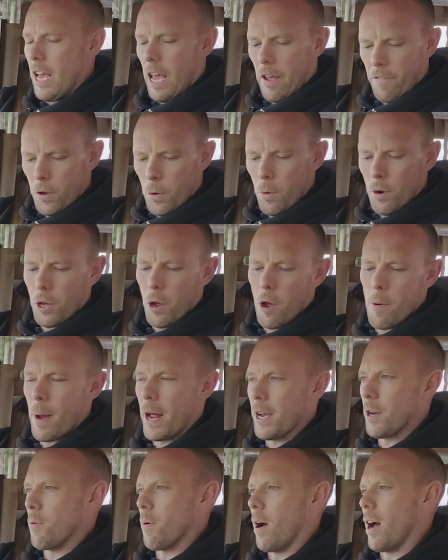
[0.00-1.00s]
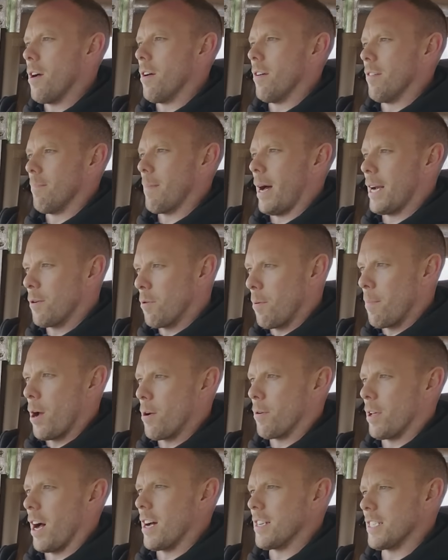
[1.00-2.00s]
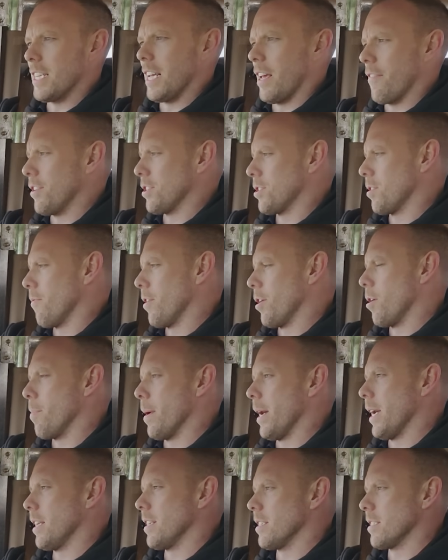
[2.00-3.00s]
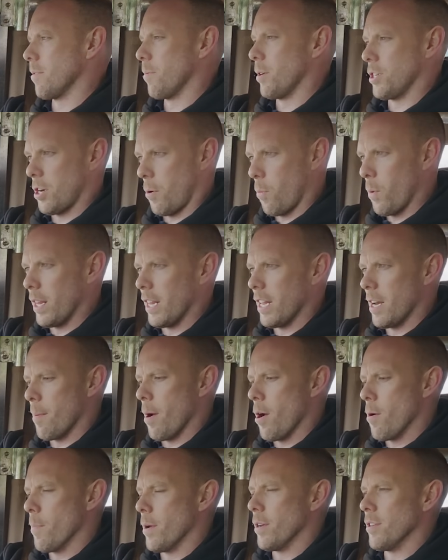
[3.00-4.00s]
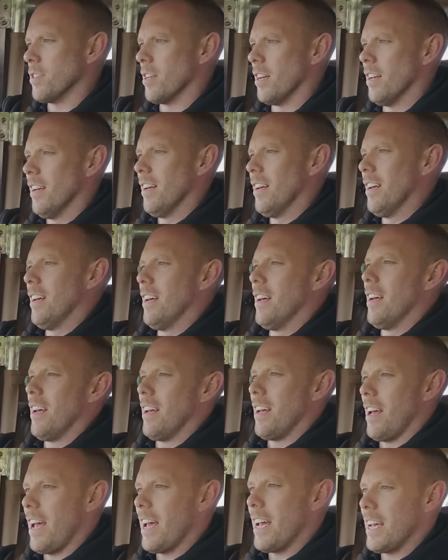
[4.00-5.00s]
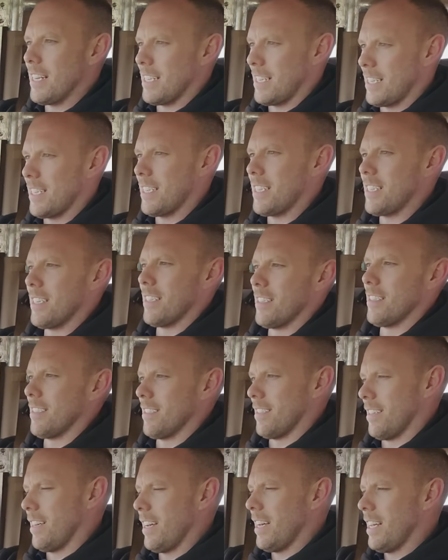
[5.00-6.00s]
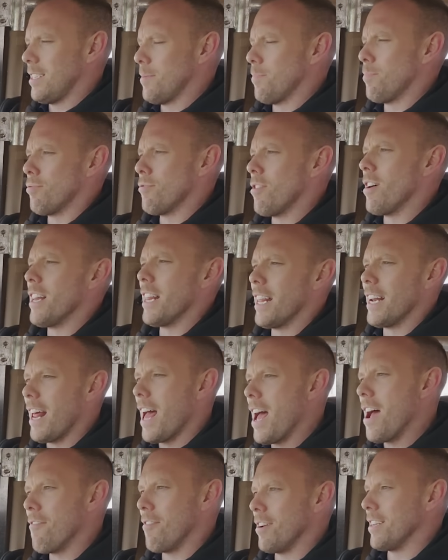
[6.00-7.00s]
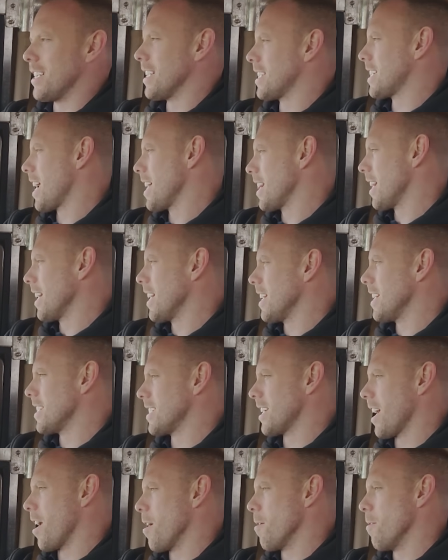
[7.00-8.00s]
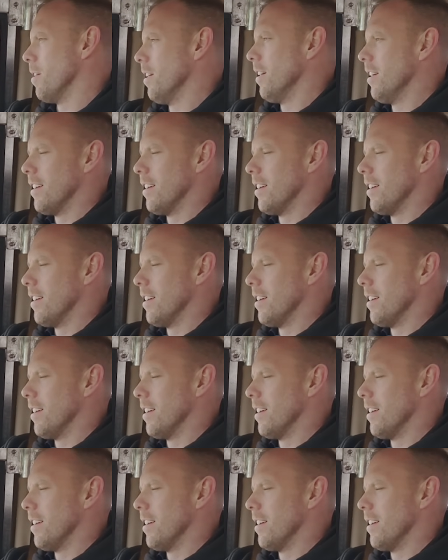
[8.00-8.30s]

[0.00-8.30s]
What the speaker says: If you want to go manual mode, guys, and give it some real beans, which I will in a moment, it's pretty leery to say the least. So